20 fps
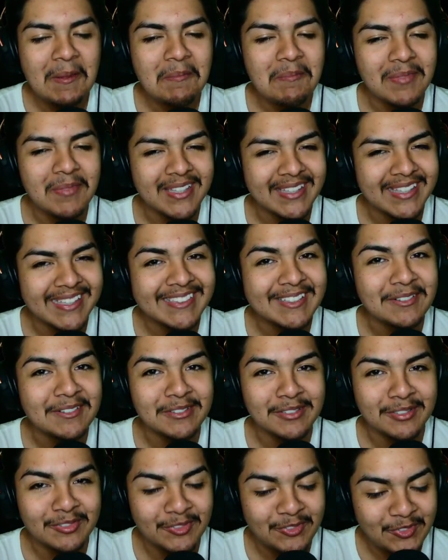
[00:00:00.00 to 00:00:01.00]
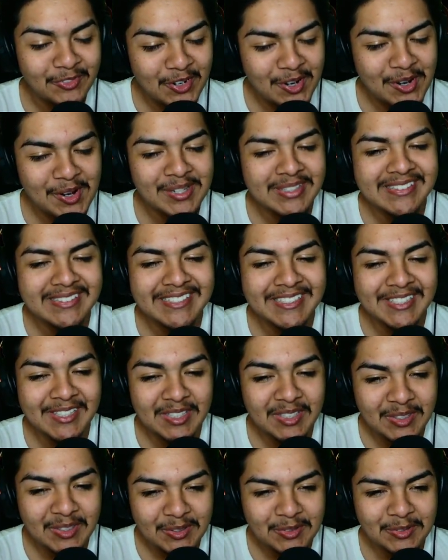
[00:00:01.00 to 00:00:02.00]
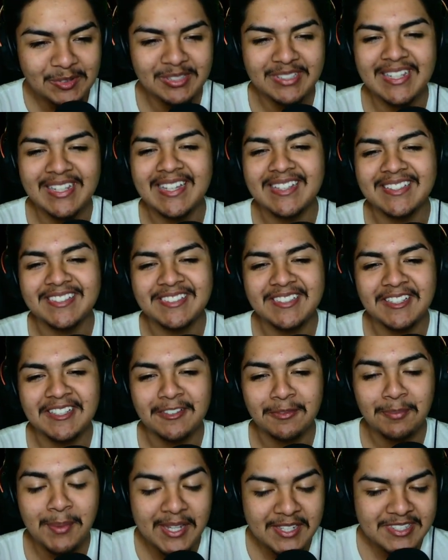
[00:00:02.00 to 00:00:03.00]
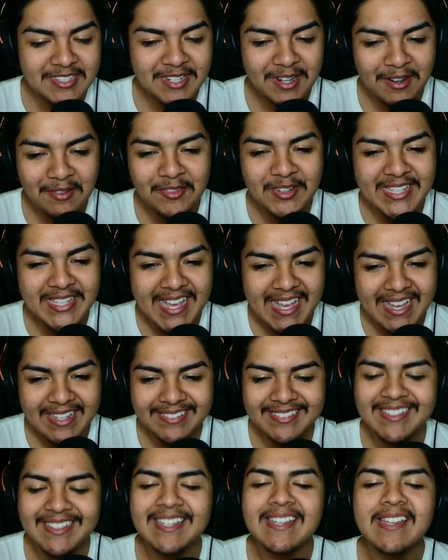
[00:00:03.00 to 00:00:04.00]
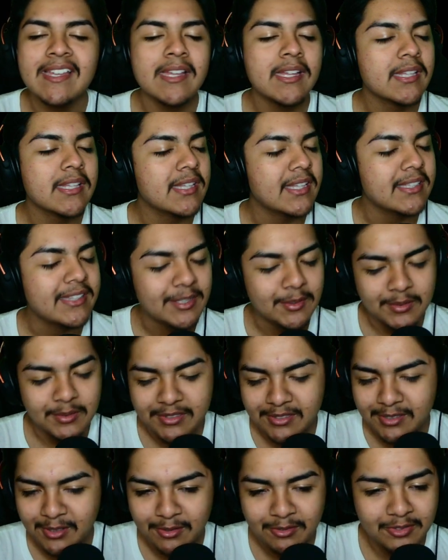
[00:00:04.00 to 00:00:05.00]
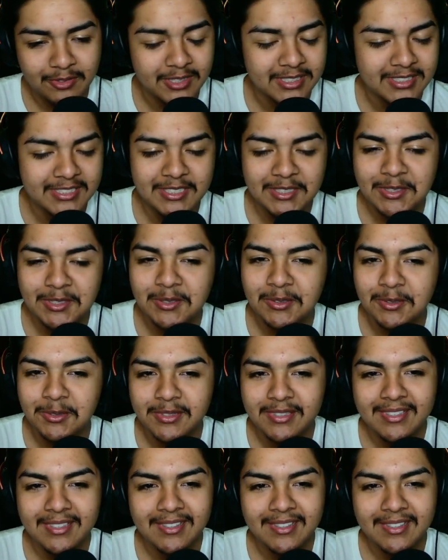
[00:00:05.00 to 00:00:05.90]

man, that thing was fun to use last year, especially on Verdansk. That thing was so fun to use.